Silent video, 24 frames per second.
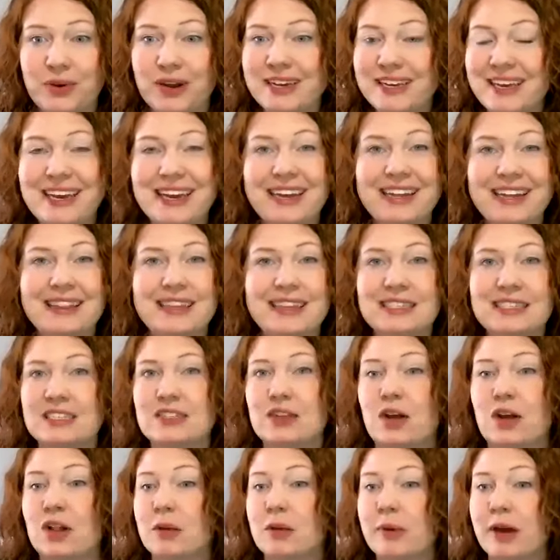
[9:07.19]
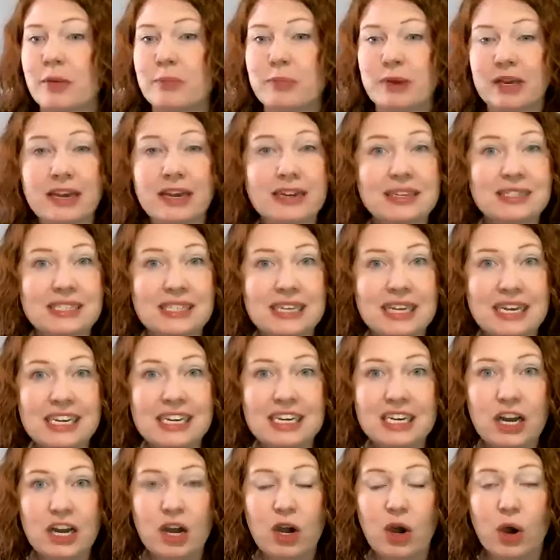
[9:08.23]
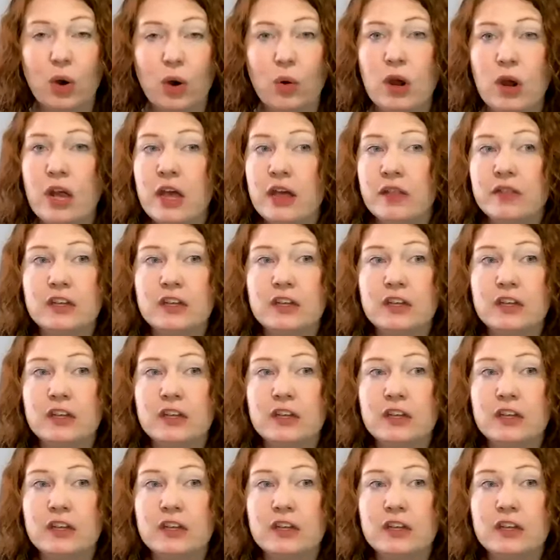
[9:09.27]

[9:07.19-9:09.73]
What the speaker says: Again, this is all about being a CEO.